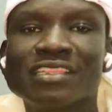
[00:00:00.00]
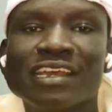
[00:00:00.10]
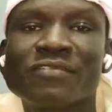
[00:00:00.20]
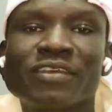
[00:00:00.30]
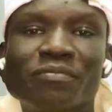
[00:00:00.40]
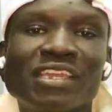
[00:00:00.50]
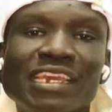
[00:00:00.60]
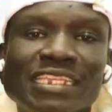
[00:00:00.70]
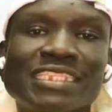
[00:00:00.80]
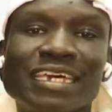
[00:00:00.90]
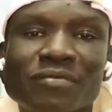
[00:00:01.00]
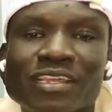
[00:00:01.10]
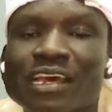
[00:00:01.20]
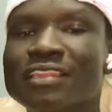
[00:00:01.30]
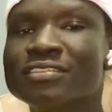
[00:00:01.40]
After me getting
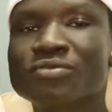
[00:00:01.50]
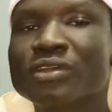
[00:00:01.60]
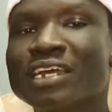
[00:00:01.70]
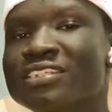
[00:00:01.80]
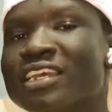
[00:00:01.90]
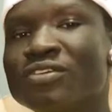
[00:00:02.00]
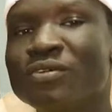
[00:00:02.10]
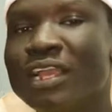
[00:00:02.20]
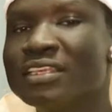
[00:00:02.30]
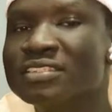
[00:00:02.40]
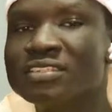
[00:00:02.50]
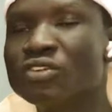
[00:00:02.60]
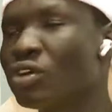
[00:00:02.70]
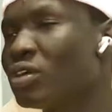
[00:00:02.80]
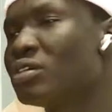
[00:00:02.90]
something, at least we can share, you guys, you
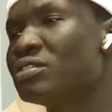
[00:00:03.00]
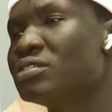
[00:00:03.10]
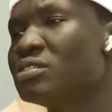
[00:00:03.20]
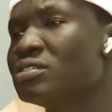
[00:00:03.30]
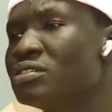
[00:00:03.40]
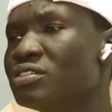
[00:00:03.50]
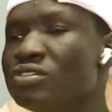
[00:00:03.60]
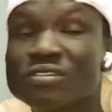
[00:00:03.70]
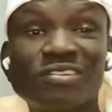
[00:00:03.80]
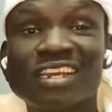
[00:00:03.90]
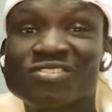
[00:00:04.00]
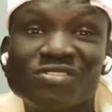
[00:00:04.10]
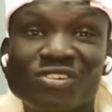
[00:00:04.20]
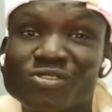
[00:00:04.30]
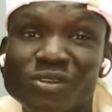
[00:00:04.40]
know. Should try to
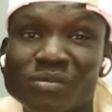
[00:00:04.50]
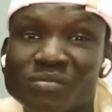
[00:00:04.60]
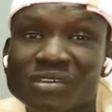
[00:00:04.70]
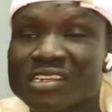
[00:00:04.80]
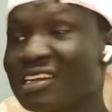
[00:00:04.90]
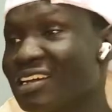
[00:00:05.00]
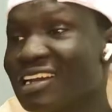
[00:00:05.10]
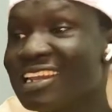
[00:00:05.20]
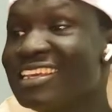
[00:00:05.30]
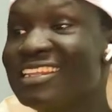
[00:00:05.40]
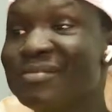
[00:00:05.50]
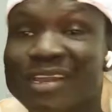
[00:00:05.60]
talk to him. I need him.